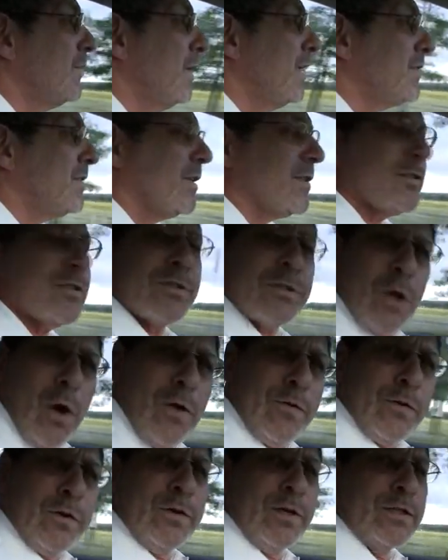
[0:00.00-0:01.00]
He says, it's
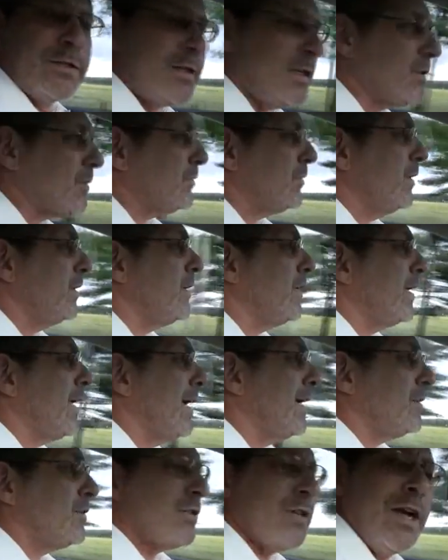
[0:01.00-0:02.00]
over. It's history. You
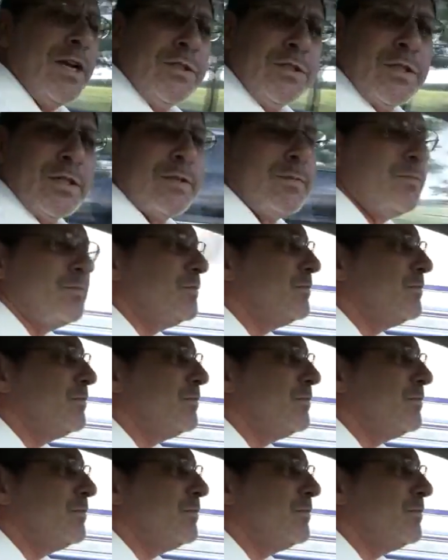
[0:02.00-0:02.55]
can't change it.